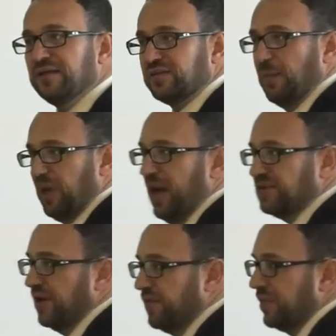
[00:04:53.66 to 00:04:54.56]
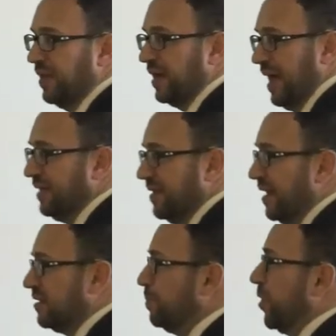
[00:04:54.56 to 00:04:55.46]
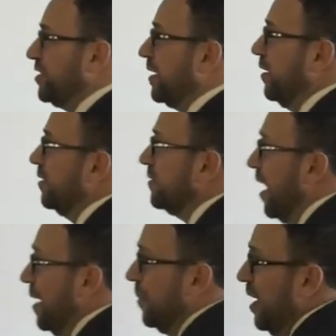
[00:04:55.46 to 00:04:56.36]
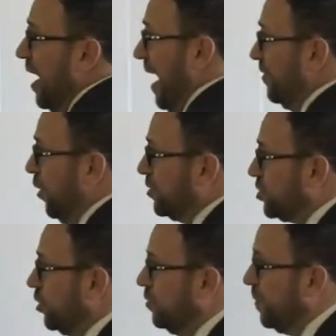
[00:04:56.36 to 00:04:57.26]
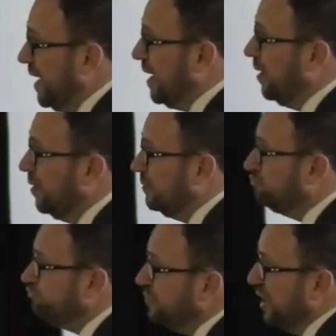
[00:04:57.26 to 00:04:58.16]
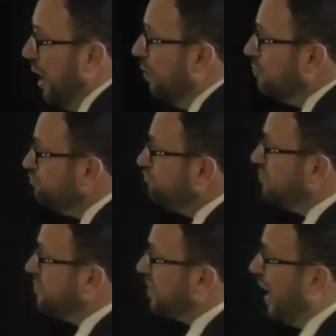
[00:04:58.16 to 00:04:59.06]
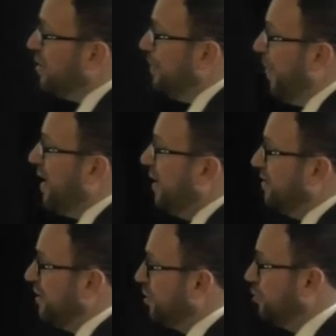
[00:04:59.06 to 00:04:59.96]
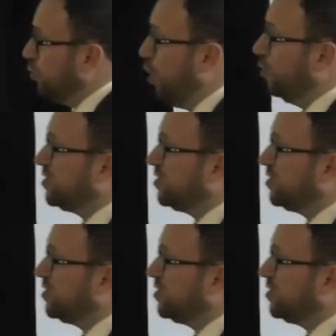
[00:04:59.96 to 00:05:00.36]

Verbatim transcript: stabilize everything at that particular time? And those could be, time dependent, and you could go